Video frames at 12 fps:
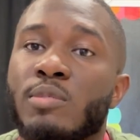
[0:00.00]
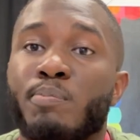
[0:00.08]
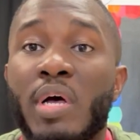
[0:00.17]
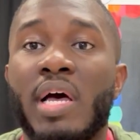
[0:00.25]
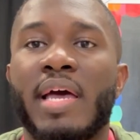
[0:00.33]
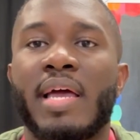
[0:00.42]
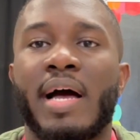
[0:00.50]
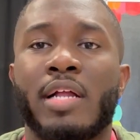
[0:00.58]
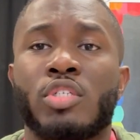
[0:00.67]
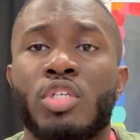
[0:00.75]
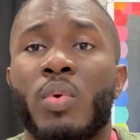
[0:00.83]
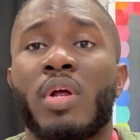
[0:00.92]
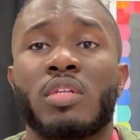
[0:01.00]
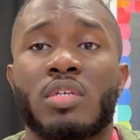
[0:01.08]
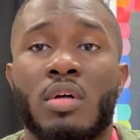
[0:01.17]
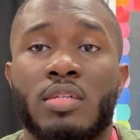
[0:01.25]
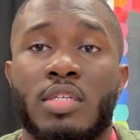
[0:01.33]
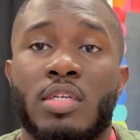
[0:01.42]
But I do want to
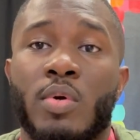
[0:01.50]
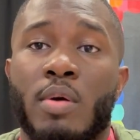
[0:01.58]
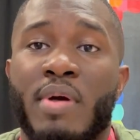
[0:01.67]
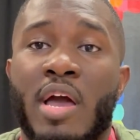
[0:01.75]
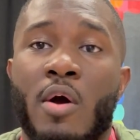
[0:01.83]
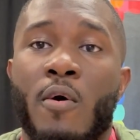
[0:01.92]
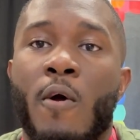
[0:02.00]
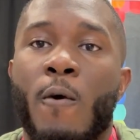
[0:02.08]
talk to you about